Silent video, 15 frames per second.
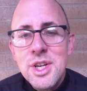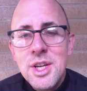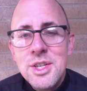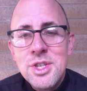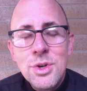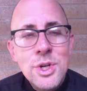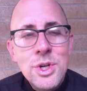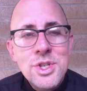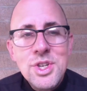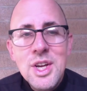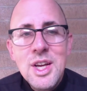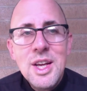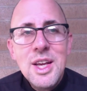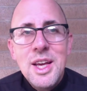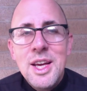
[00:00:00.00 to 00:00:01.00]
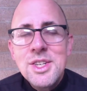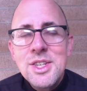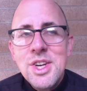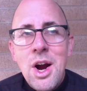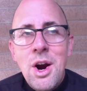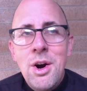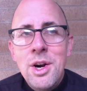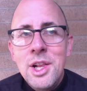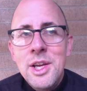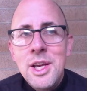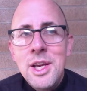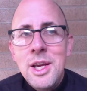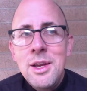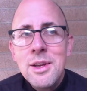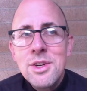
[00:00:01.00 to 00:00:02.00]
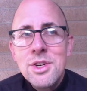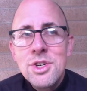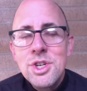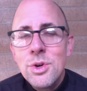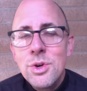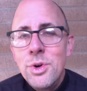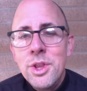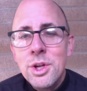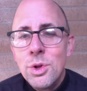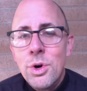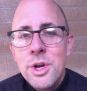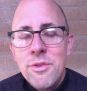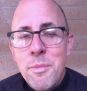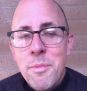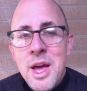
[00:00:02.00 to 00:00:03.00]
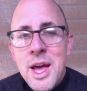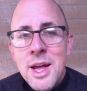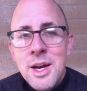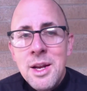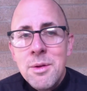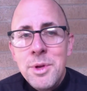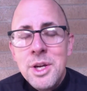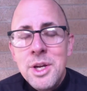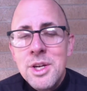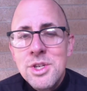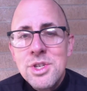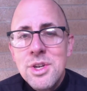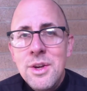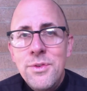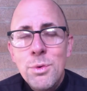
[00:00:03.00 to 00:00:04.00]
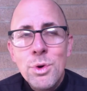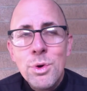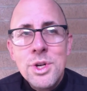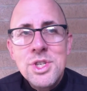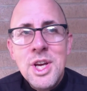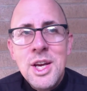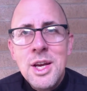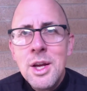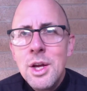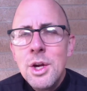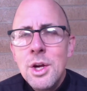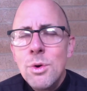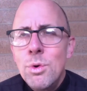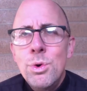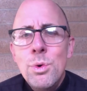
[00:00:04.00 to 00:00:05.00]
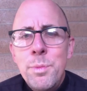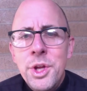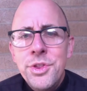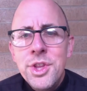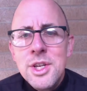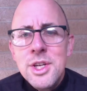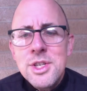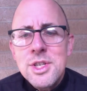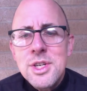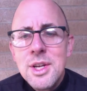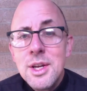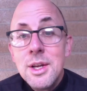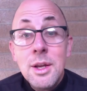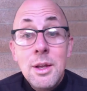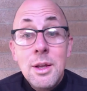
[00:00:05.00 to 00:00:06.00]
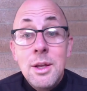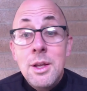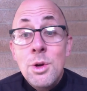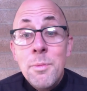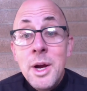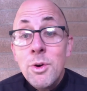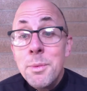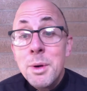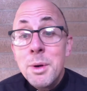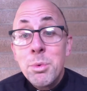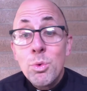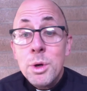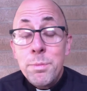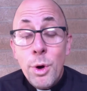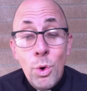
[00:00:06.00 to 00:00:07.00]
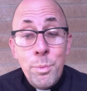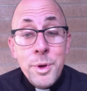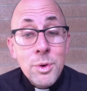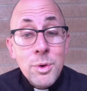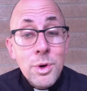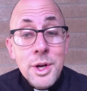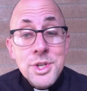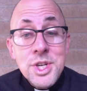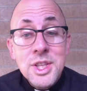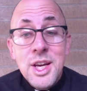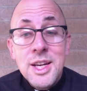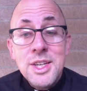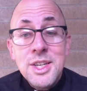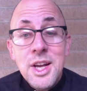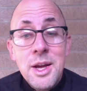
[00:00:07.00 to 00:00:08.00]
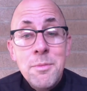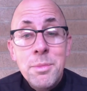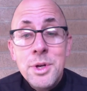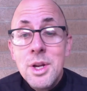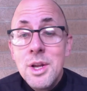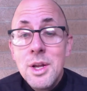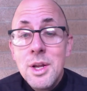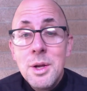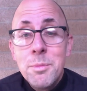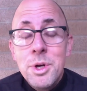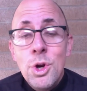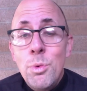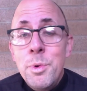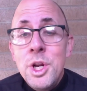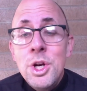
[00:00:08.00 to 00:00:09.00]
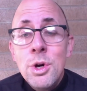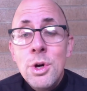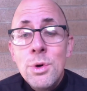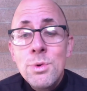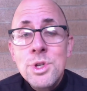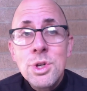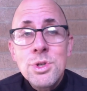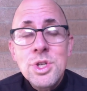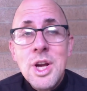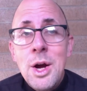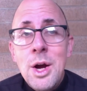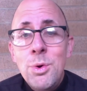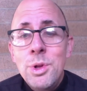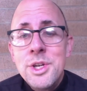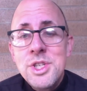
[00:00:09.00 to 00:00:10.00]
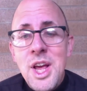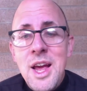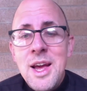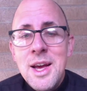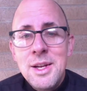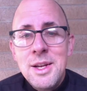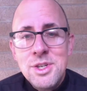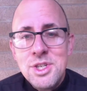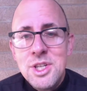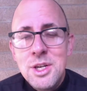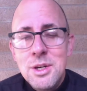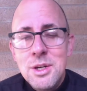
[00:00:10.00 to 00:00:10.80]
And so it's hardly showing the glory of man, because if you were to say, well, who built this? You might remember what pope it was at that time, but nobody knows those countless hands that.